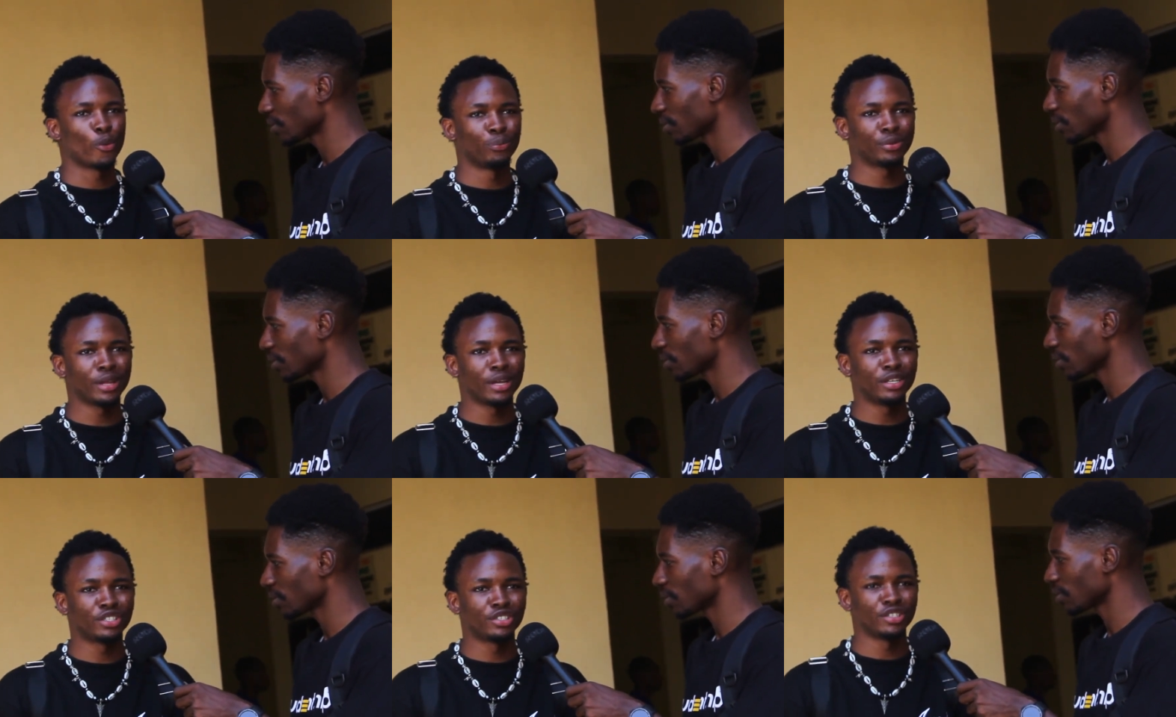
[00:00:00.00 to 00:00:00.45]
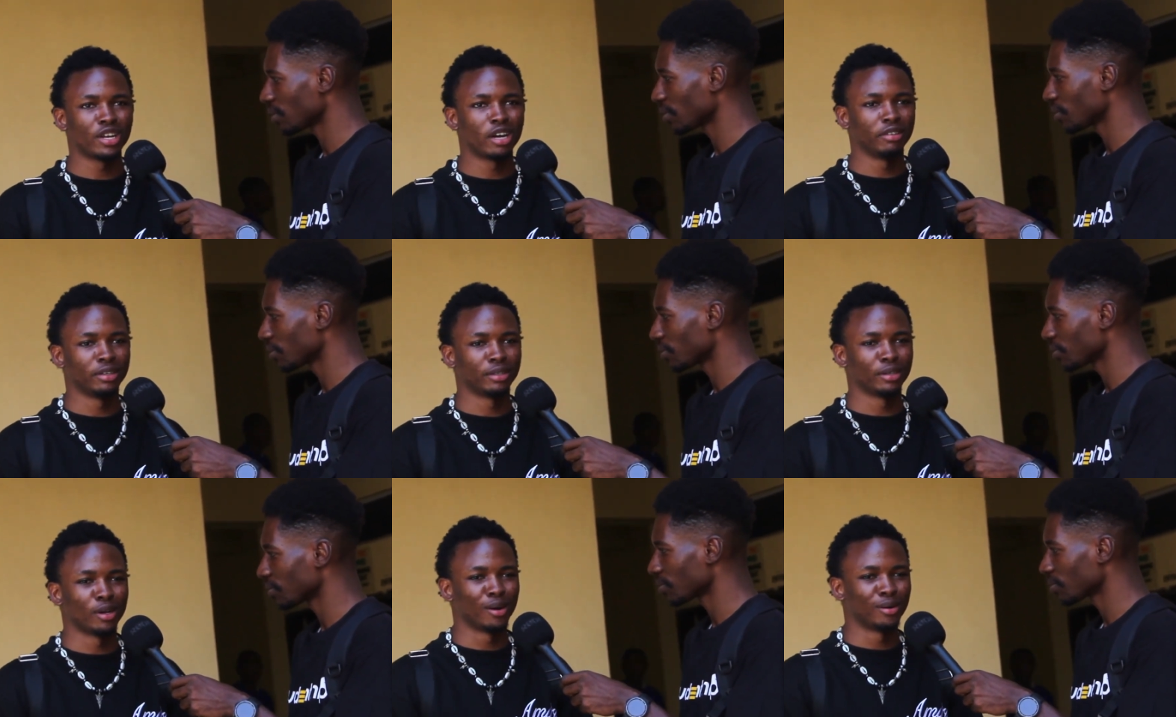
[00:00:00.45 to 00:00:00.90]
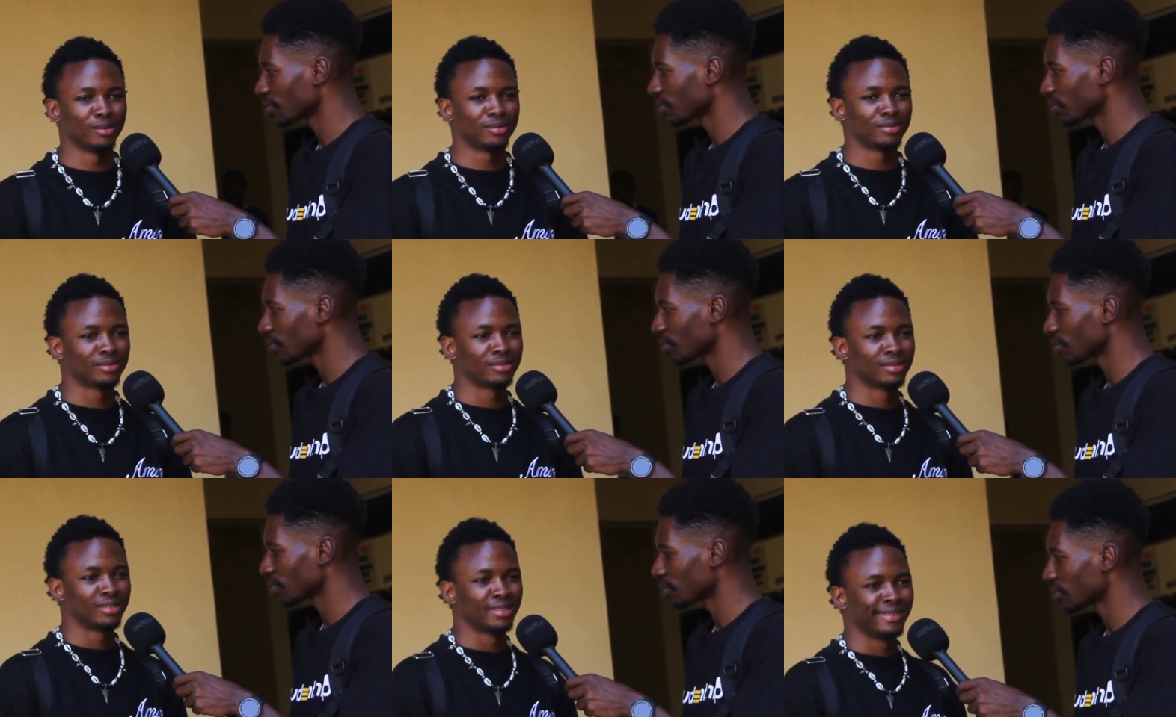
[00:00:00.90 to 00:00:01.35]
Speaker 1: computer engineering now,
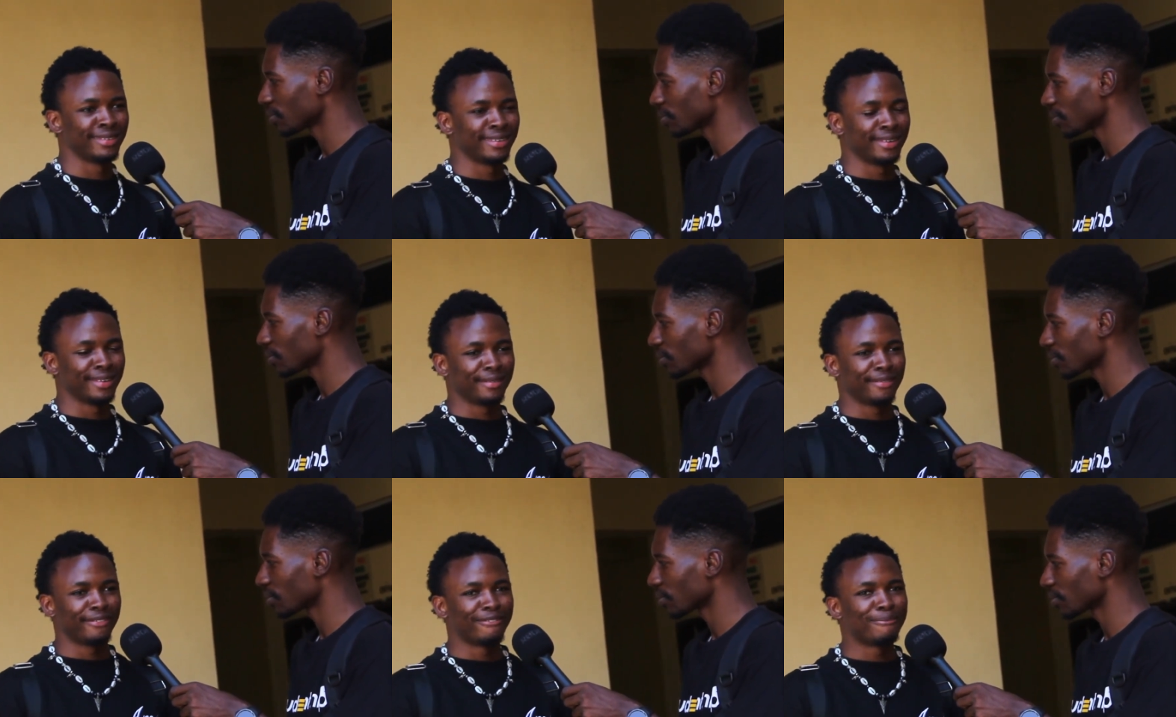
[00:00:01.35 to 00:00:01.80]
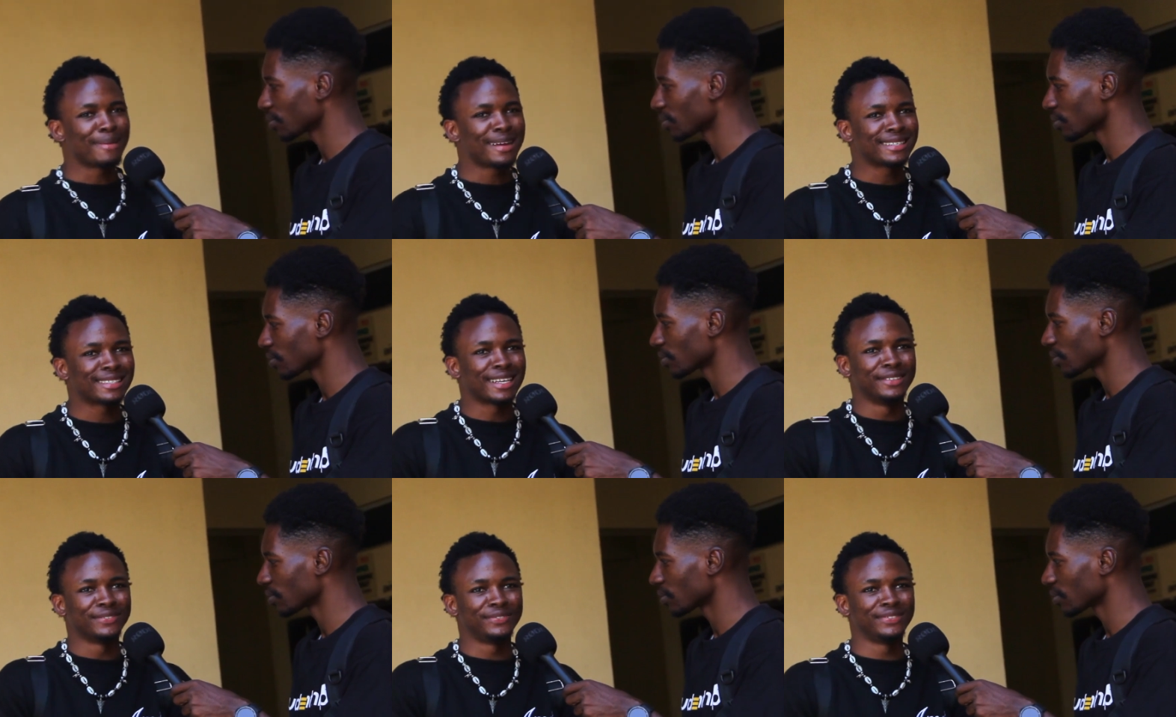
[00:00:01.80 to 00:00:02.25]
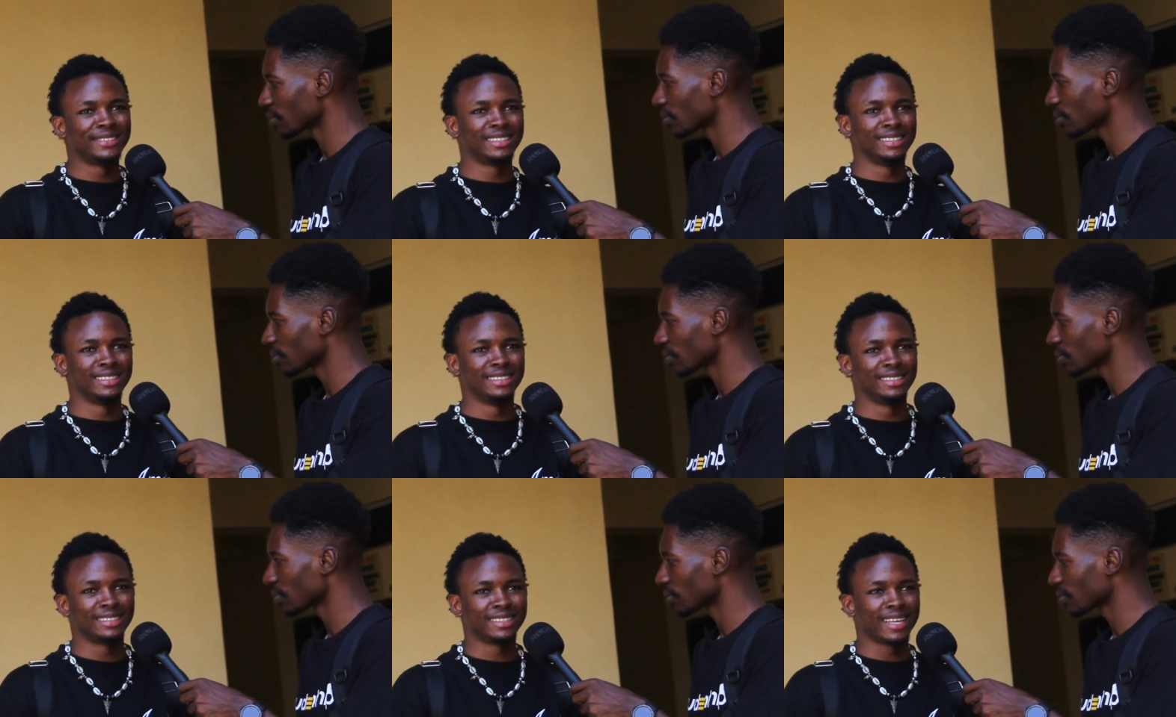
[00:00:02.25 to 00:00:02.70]
maths and
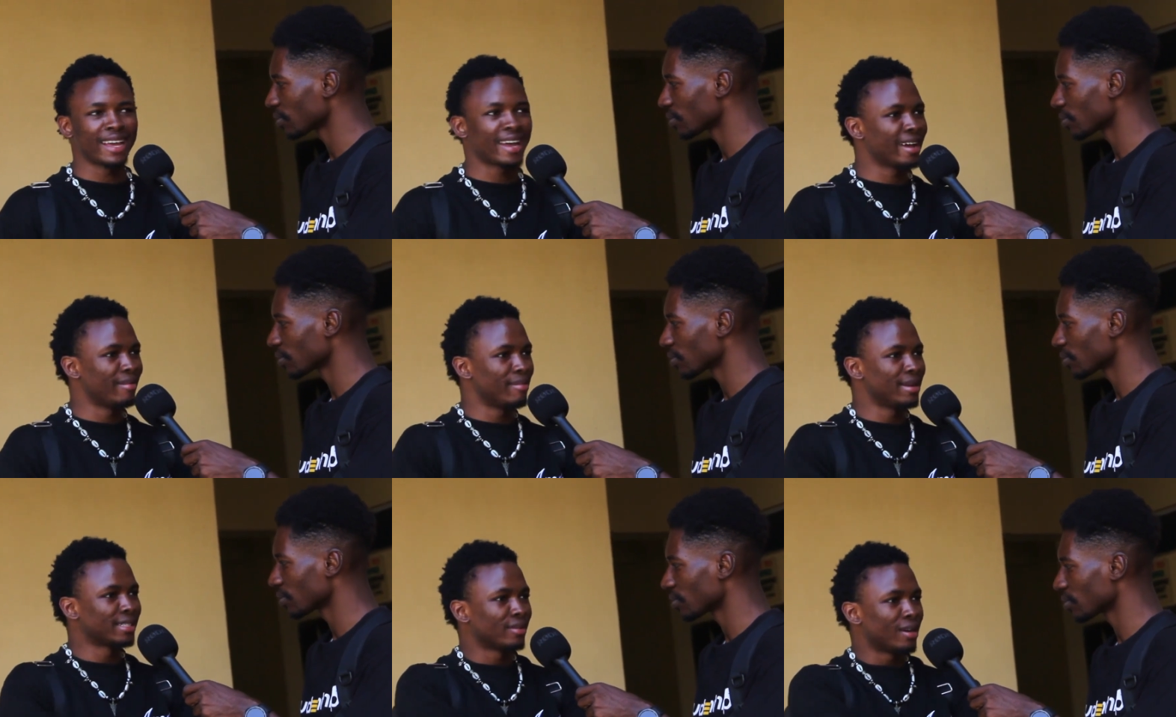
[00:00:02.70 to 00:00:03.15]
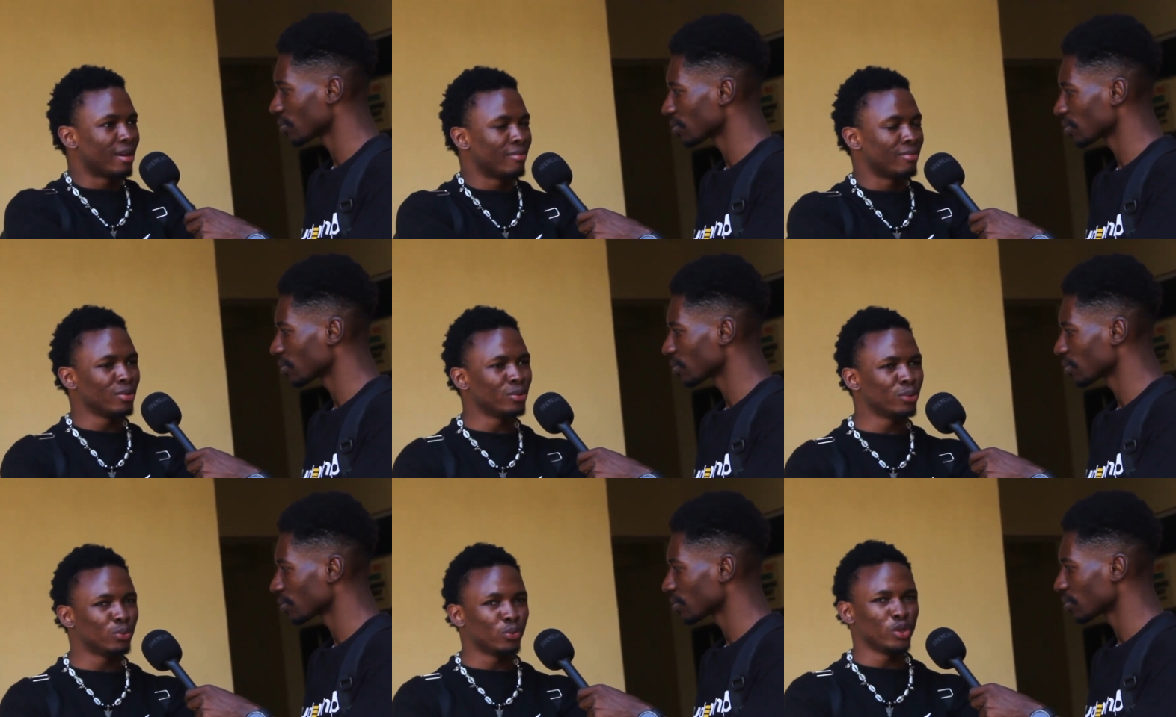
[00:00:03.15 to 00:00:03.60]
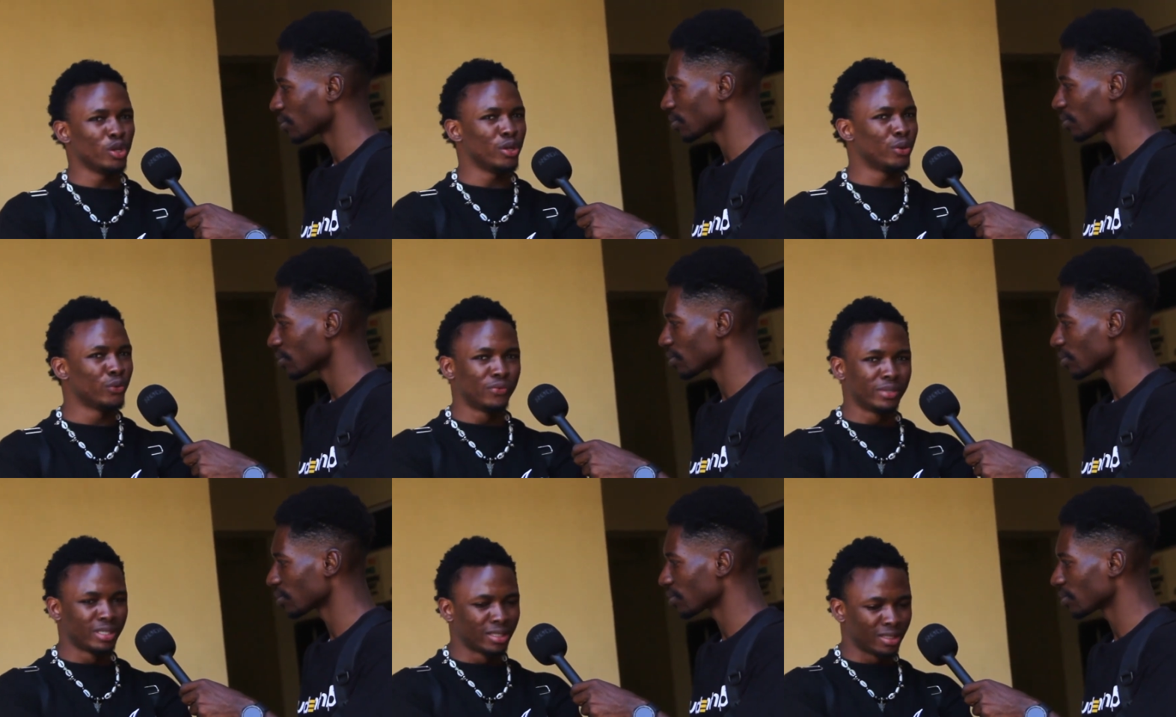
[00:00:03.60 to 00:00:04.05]
physics. Guy, let's say we
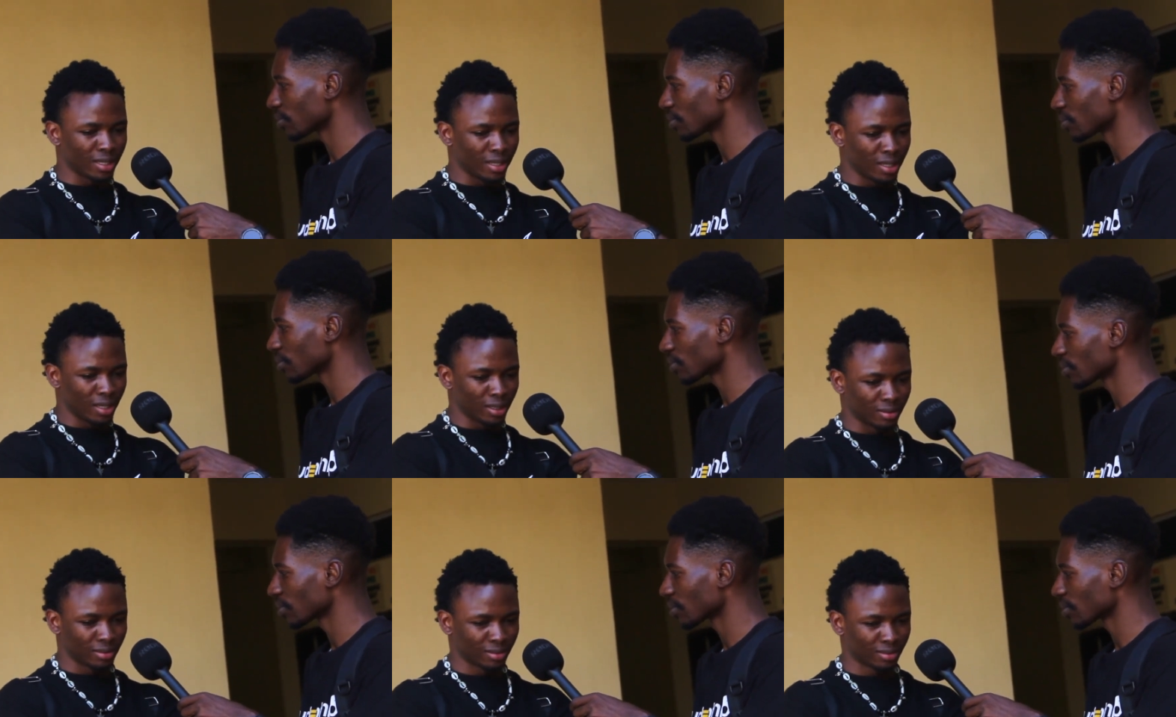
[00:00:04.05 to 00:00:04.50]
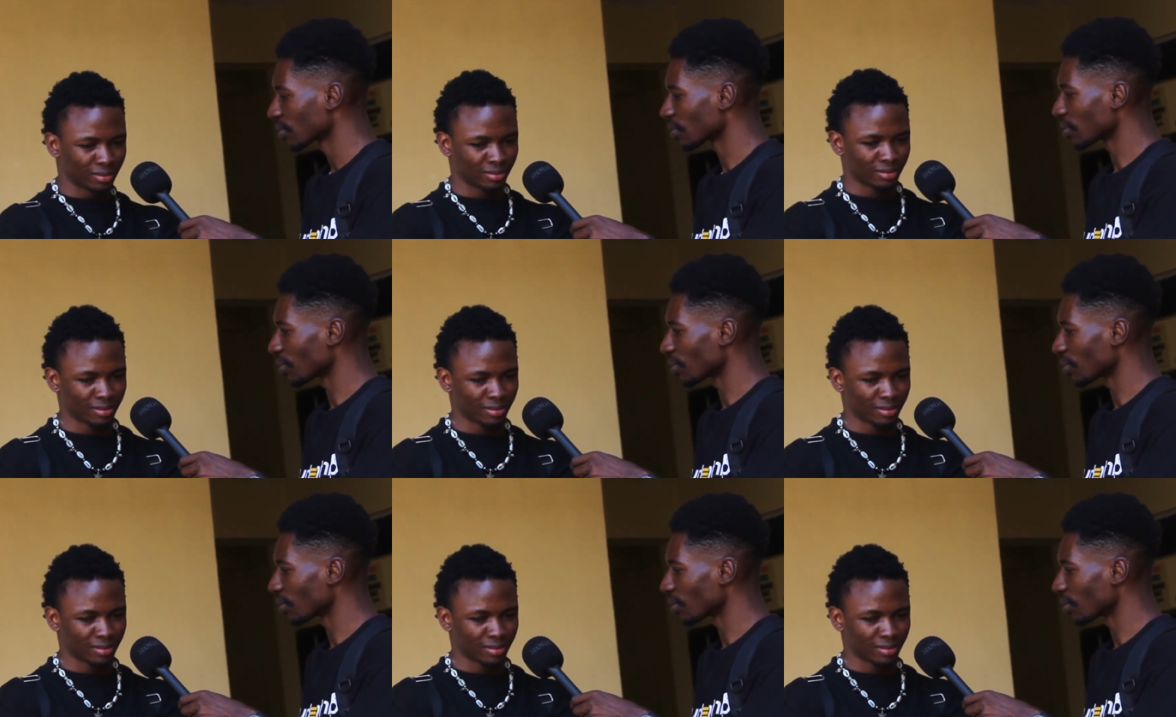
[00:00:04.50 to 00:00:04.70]
don't do physics again.